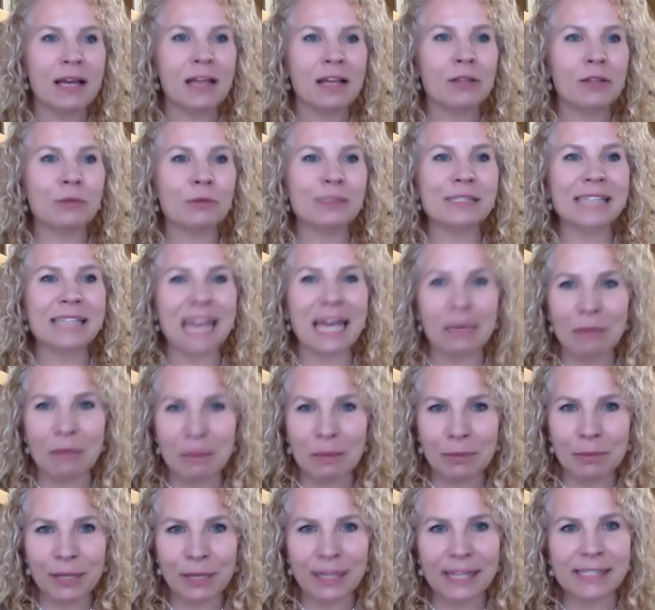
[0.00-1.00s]
those
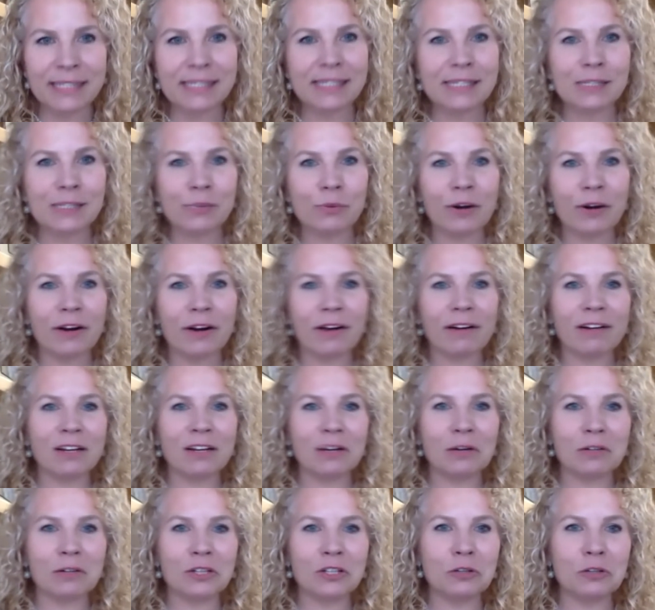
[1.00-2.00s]
gaming places where you
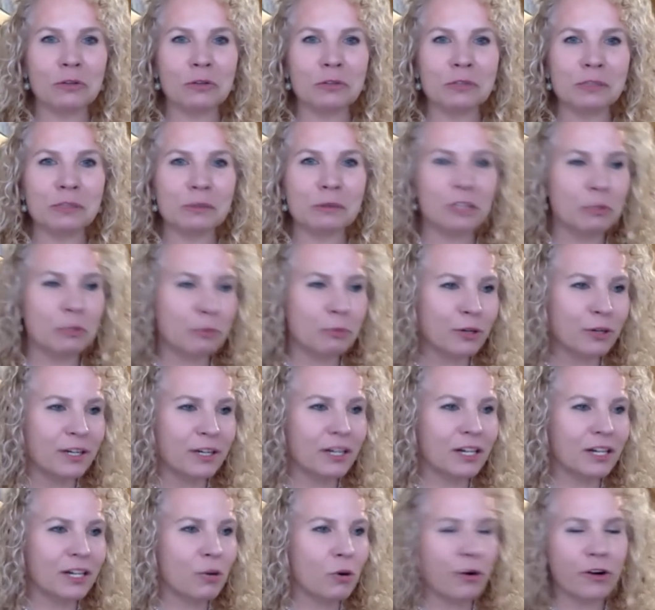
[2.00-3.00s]
know you mm-hmm. you put
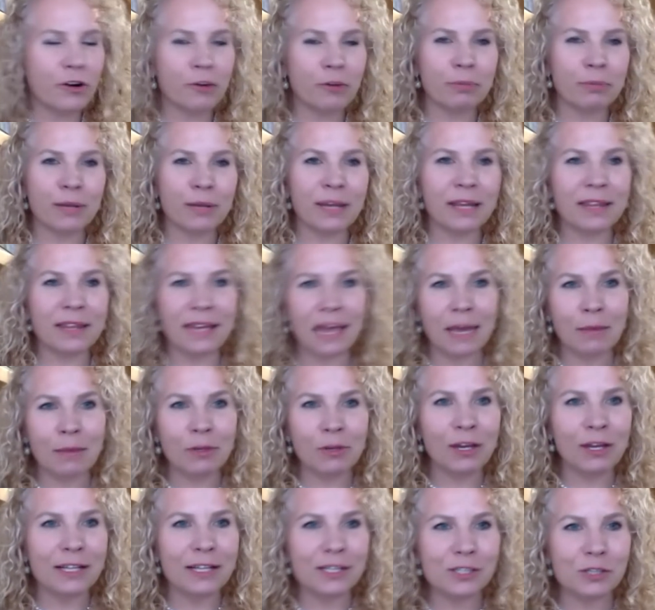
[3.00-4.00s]
in a quarter play the game
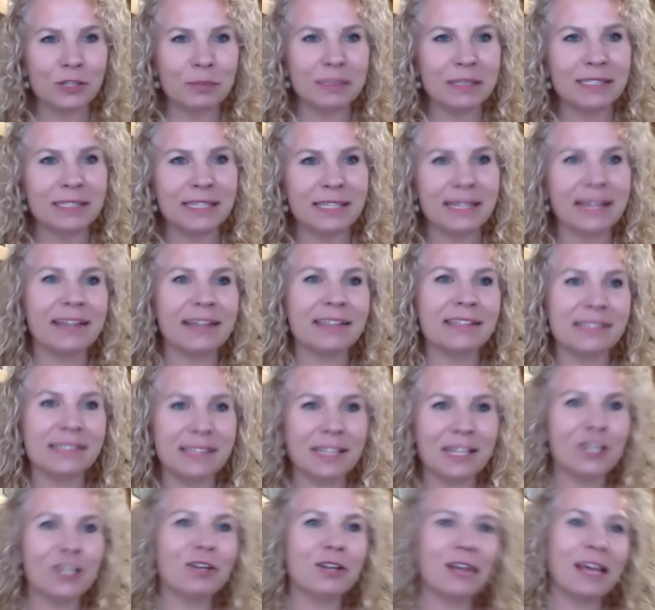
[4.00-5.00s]
you get so many tickets
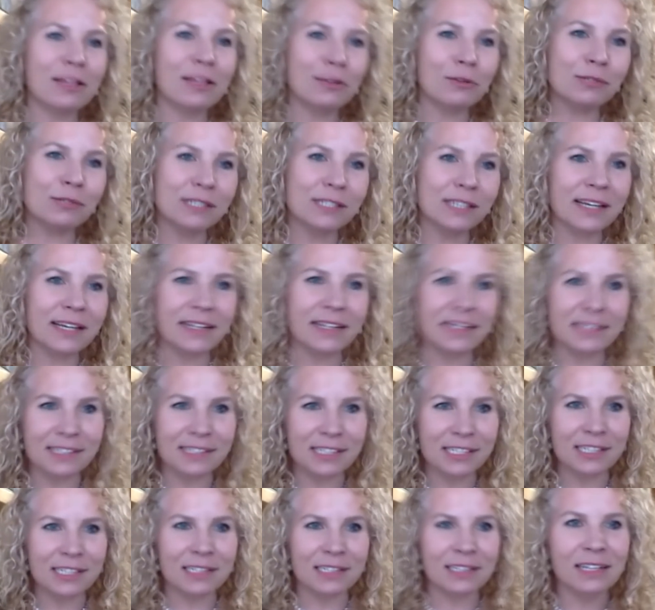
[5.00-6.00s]
and then you get those tickets
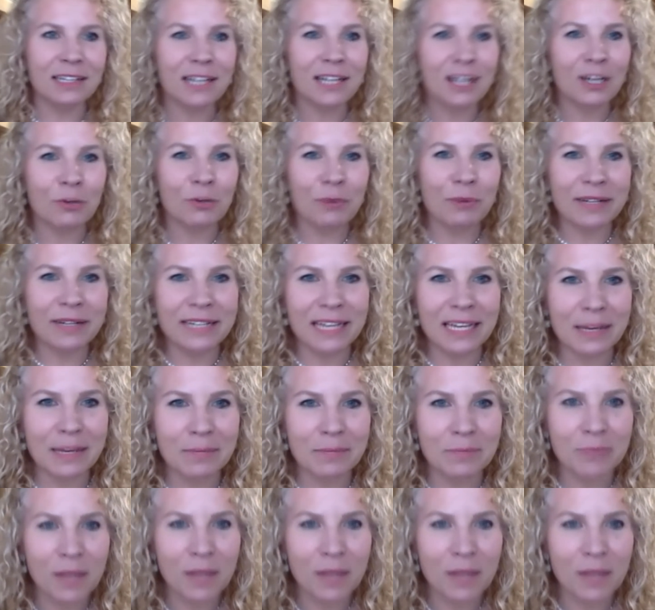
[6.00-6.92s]
to redeem